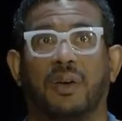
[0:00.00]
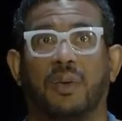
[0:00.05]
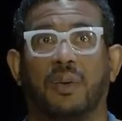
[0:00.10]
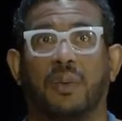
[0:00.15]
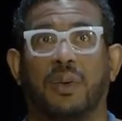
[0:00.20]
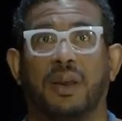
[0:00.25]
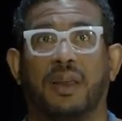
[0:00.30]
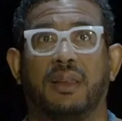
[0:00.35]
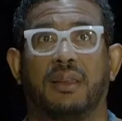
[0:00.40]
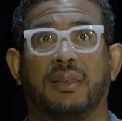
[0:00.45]

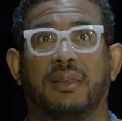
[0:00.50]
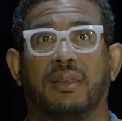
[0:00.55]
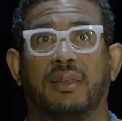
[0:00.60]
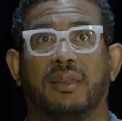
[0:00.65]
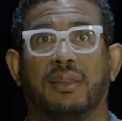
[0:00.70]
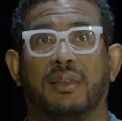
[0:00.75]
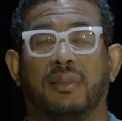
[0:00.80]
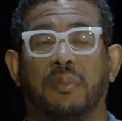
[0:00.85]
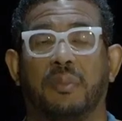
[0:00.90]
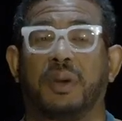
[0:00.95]
with
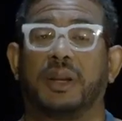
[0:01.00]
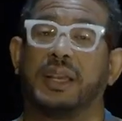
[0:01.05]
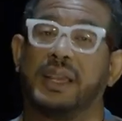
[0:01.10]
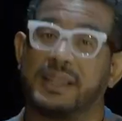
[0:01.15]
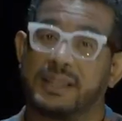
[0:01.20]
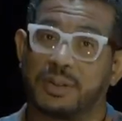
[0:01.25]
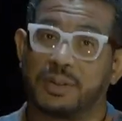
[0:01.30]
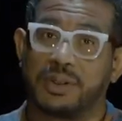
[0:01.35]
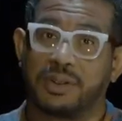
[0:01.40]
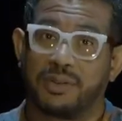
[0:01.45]

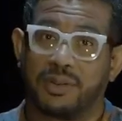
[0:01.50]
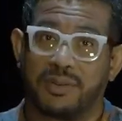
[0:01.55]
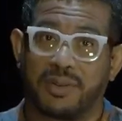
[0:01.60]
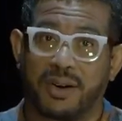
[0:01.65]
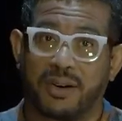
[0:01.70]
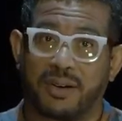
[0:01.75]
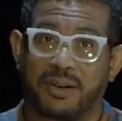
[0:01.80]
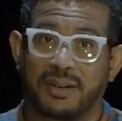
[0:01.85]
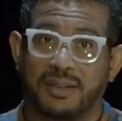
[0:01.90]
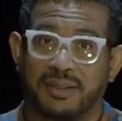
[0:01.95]
Paquito de
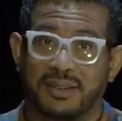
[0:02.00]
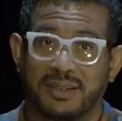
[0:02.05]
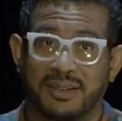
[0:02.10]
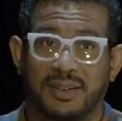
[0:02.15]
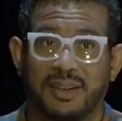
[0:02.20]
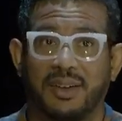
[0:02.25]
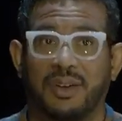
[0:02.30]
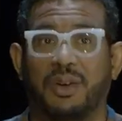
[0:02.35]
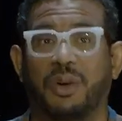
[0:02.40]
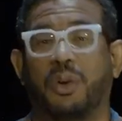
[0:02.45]
Rivera,
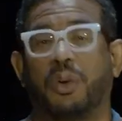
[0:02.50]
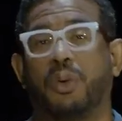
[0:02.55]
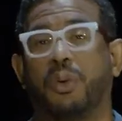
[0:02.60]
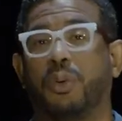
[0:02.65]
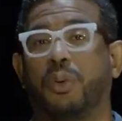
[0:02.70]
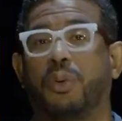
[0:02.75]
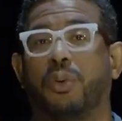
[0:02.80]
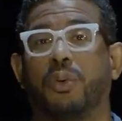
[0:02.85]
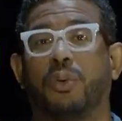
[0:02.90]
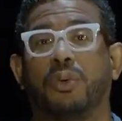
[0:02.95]

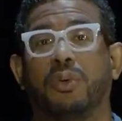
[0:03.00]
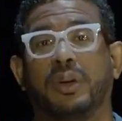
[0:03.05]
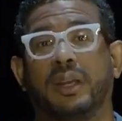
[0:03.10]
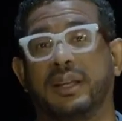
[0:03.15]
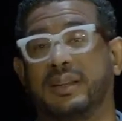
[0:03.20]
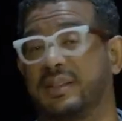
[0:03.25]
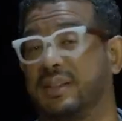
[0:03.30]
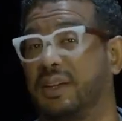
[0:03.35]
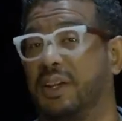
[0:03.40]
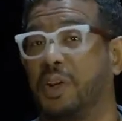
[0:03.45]
who
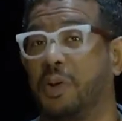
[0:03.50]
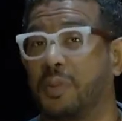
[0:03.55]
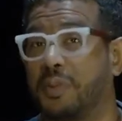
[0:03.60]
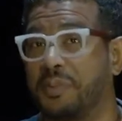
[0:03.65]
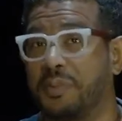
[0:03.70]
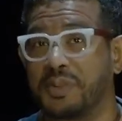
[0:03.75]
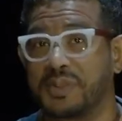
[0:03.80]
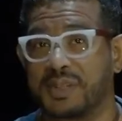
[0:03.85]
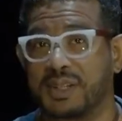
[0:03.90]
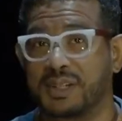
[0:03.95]
is a
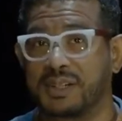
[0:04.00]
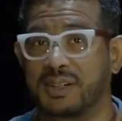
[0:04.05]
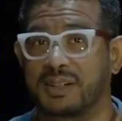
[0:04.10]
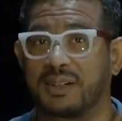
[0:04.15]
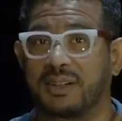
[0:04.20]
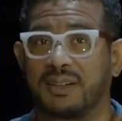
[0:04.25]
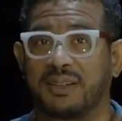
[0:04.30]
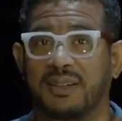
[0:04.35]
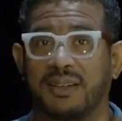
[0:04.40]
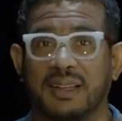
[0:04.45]
Cuban
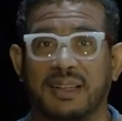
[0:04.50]
musician.